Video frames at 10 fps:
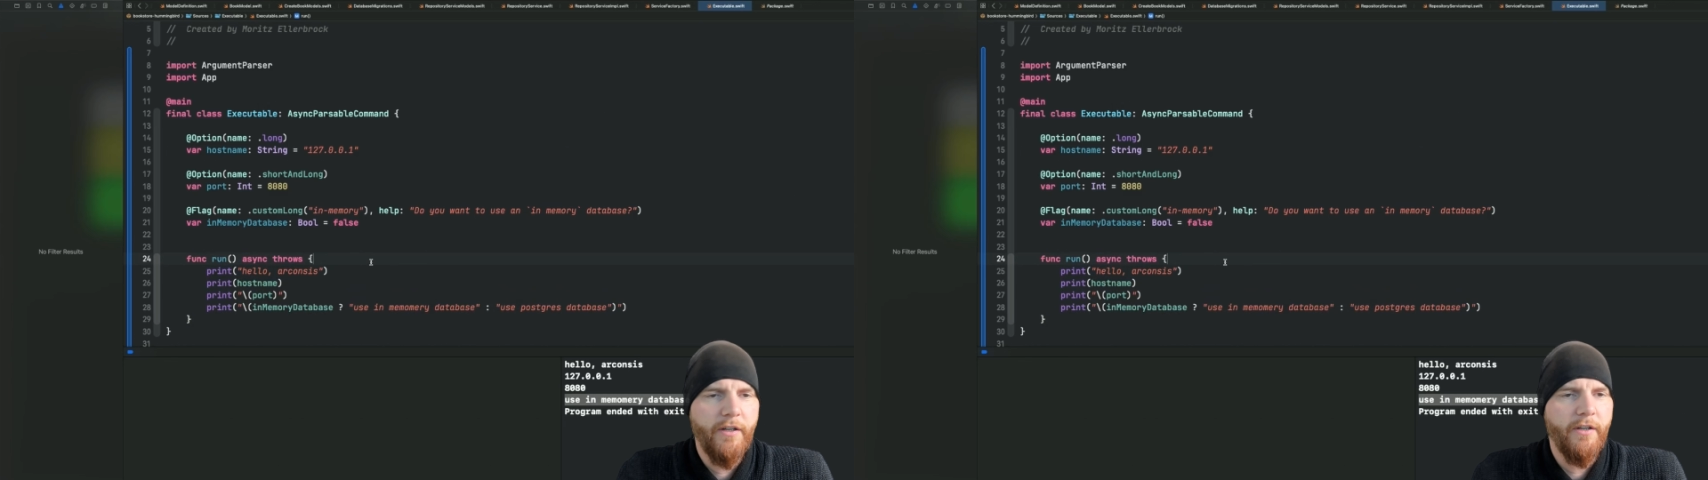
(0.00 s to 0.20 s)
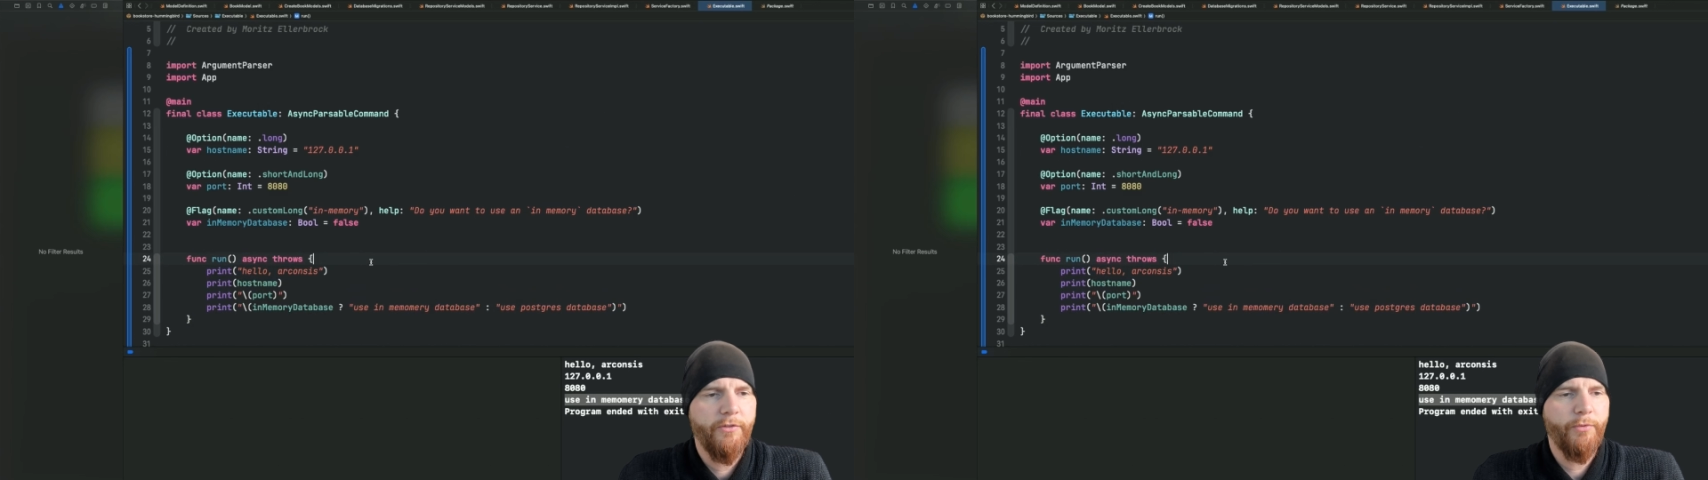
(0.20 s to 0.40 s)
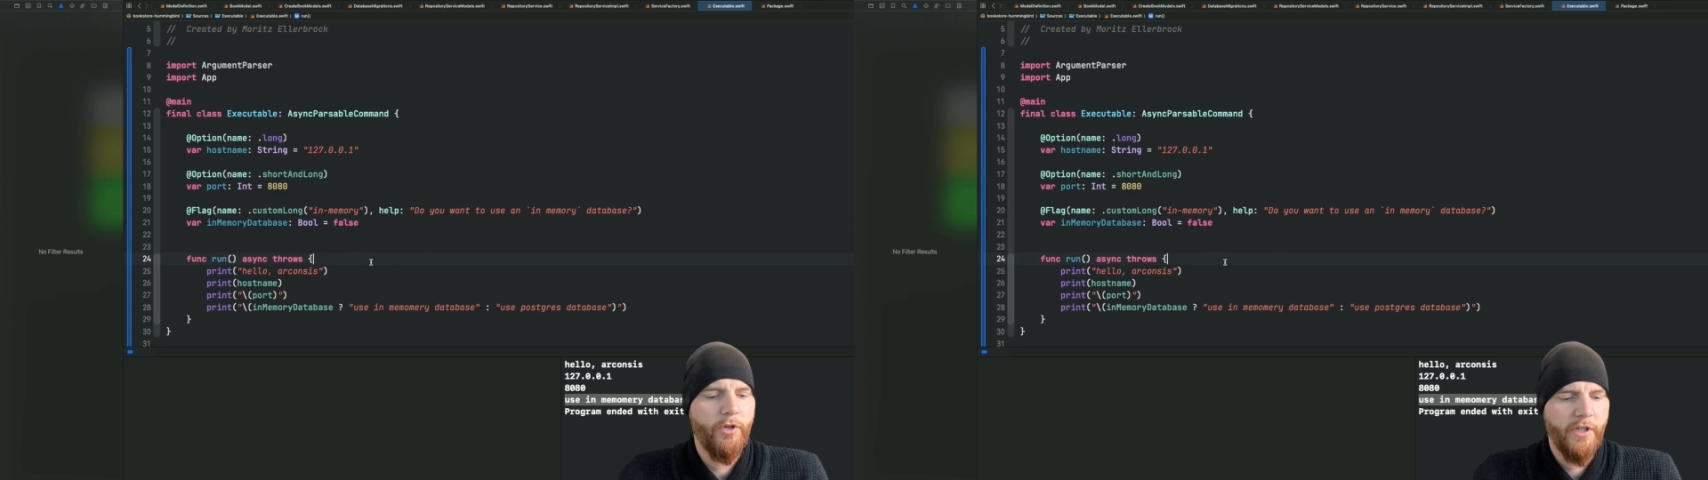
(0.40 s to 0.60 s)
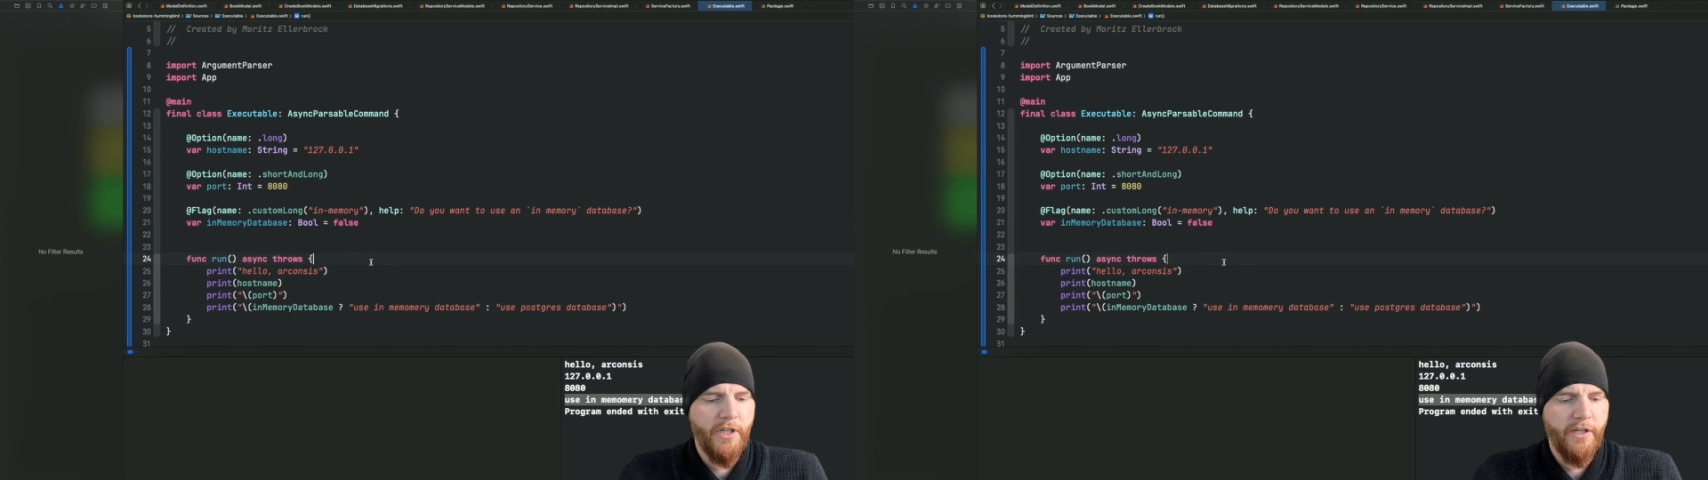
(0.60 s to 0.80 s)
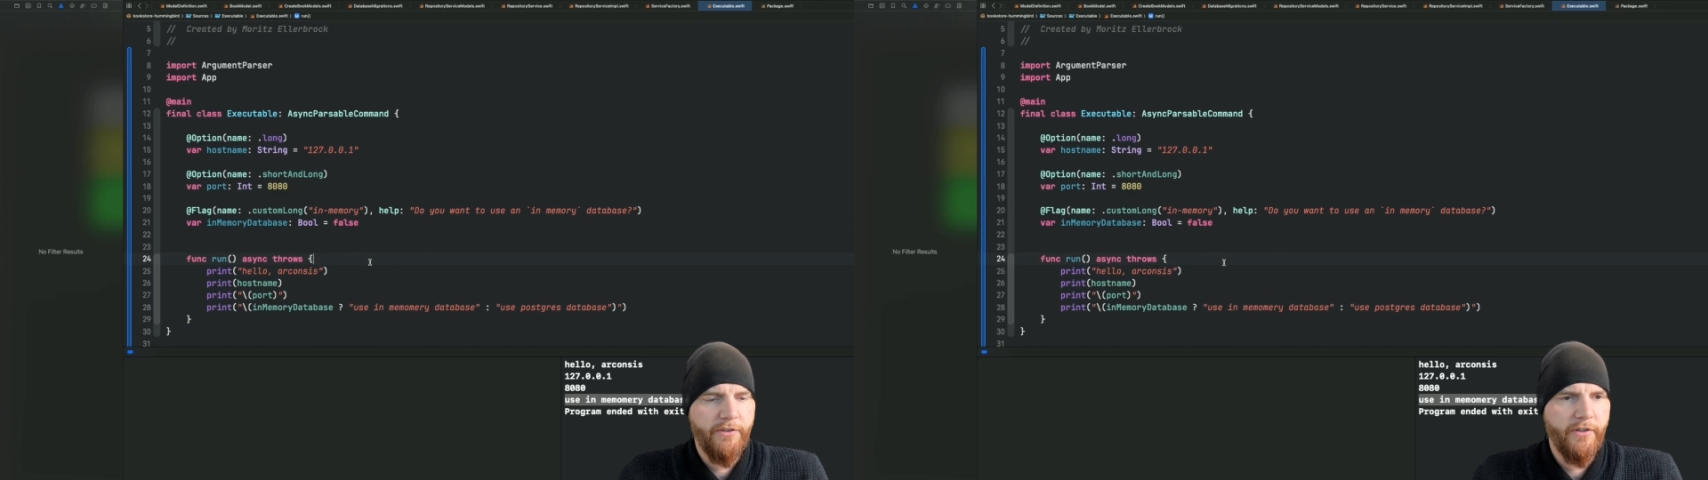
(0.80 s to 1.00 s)
Small
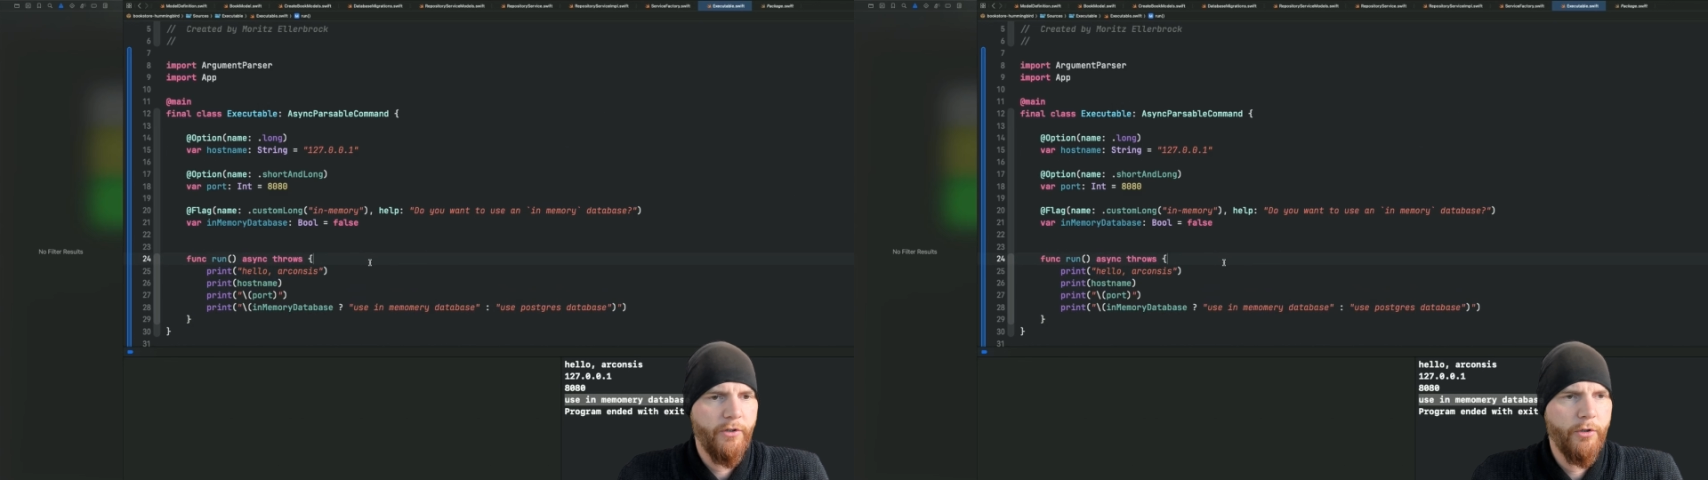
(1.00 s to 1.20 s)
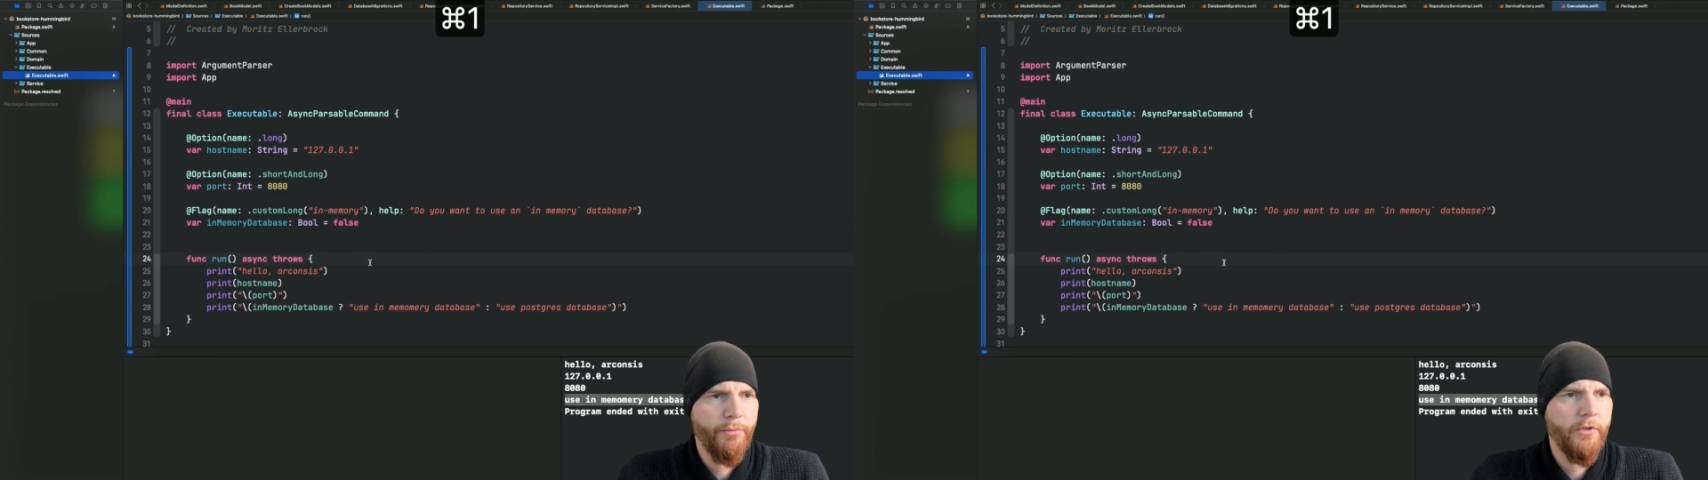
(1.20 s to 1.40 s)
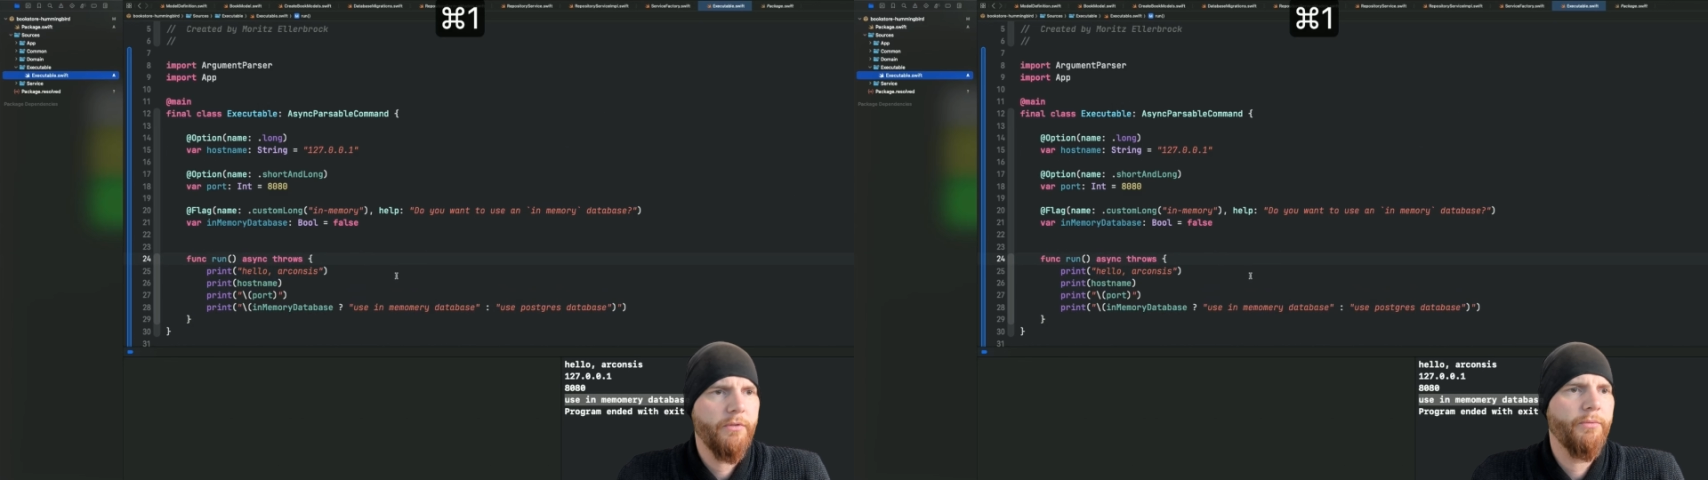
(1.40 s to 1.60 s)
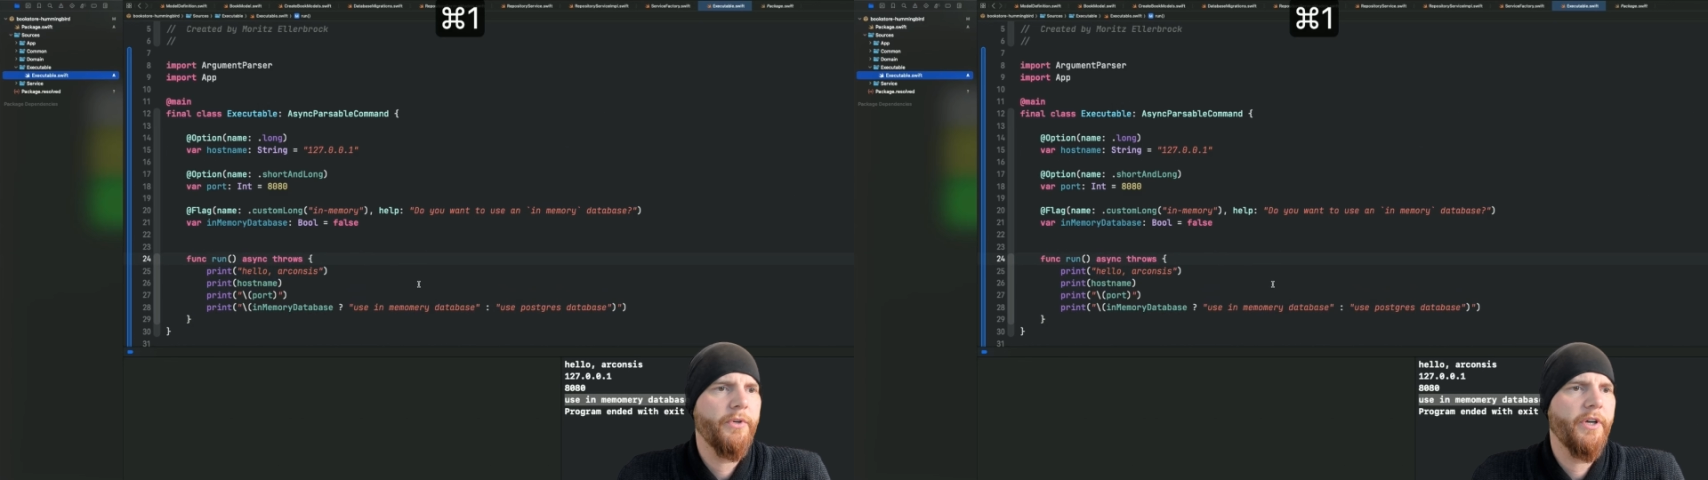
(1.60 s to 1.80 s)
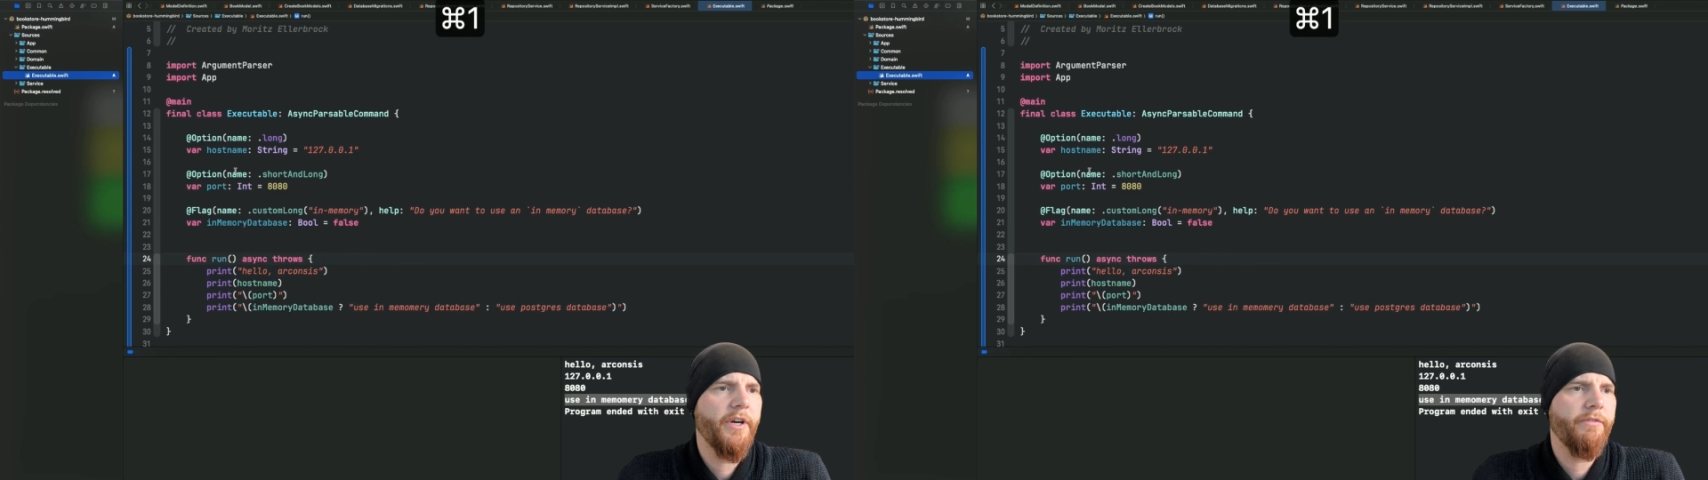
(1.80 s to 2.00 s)
little executable
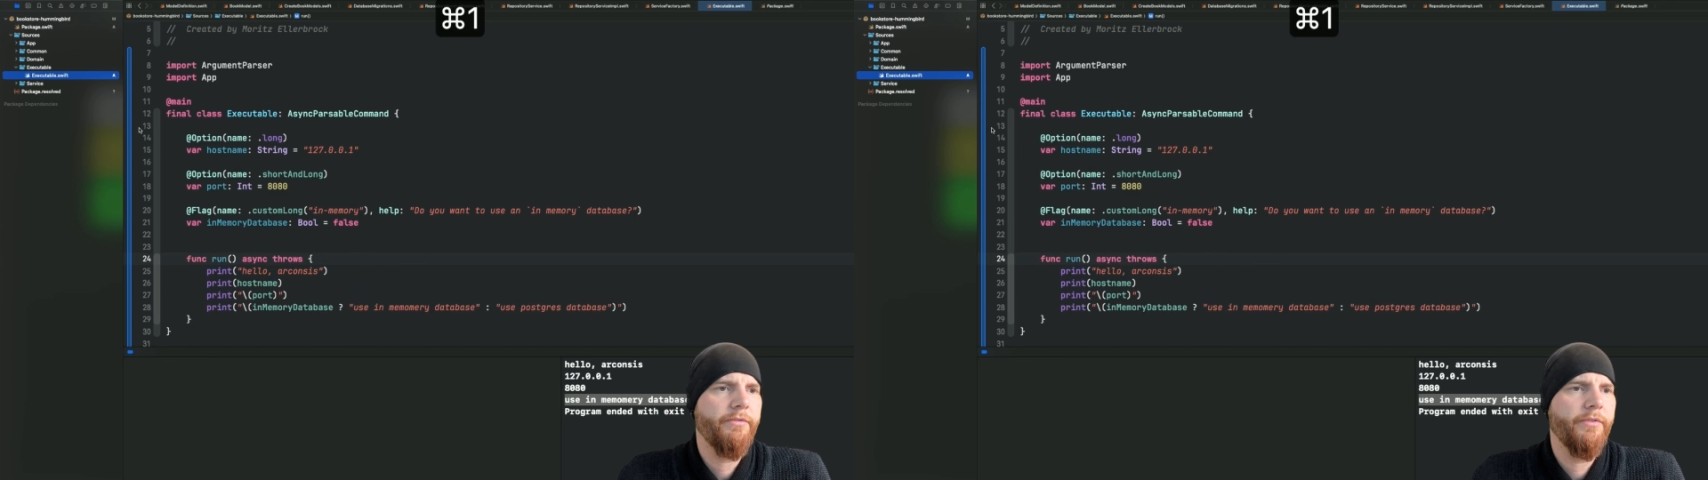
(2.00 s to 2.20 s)
we have.